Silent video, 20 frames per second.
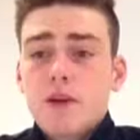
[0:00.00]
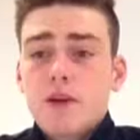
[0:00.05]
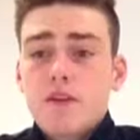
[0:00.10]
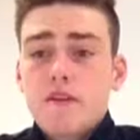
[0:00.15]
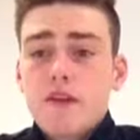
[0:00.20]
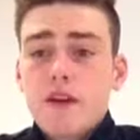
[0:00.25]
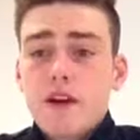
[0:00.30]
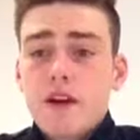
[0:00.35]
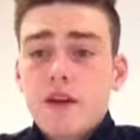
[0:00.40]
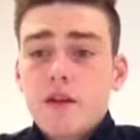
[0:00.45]
when
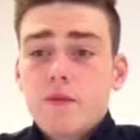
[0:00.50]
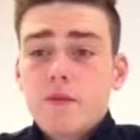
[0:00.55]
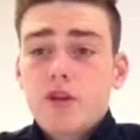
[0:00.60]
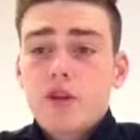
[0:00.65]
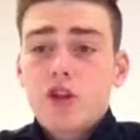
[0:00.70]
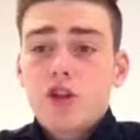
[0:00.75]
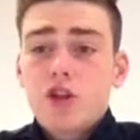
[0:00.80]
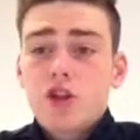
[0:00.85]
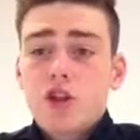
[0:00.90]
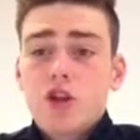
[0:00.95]
defending,
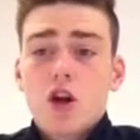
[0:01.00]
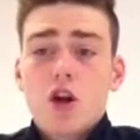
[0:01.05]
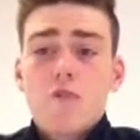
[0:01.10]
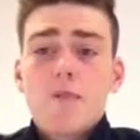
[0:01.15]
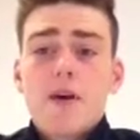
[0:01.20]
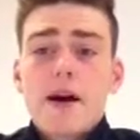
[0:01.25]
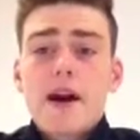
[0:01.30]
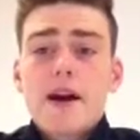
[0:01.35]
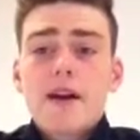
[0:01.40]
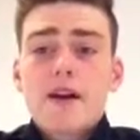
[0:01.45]
because you can go
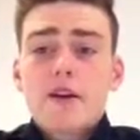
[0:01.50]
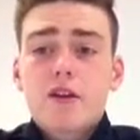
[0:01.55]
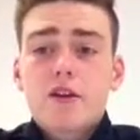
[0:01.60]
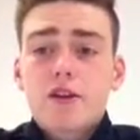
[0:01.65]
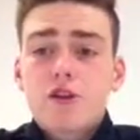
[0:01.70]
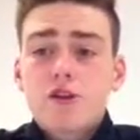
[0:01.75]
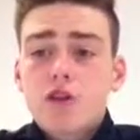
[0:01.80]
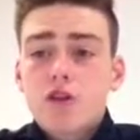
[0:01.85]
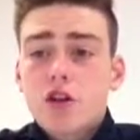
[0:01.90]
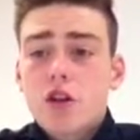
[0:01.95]
back, you
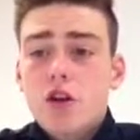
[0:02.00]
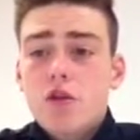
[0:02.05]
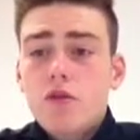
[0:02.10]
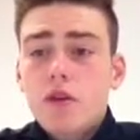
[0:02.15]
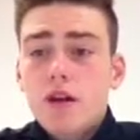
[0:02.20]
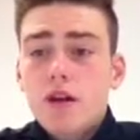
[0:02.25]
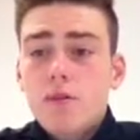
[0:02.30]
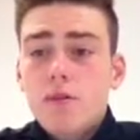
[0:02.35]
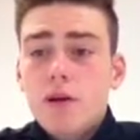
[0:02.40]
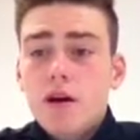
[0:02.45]
can use your
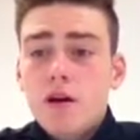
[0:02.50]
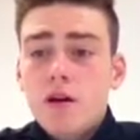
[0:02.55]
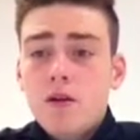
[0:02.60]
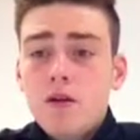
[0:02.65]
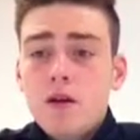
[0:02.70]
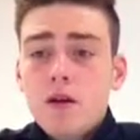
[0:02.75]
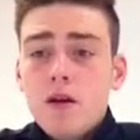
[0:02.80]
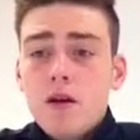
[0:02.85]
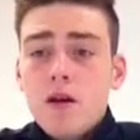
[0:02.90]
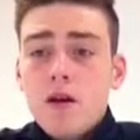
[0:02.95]
goalkeeper,
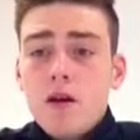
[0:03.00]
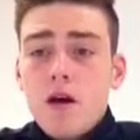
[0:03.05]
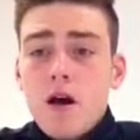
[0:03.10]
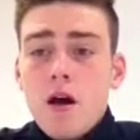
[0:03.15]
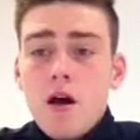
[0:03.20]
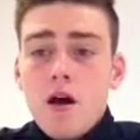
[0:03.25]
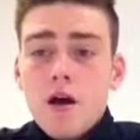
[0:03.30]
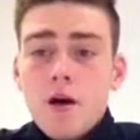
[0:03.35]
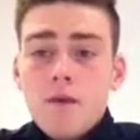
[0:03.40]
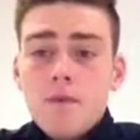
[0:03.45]

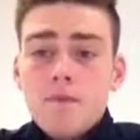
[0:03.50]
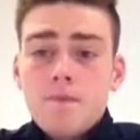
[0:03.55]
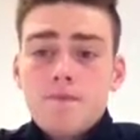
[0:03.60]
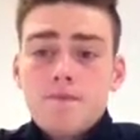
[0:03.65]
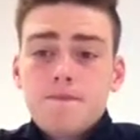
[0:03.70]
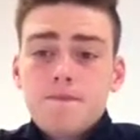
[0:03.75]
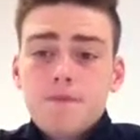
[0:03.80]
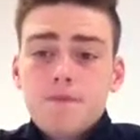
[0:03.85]
but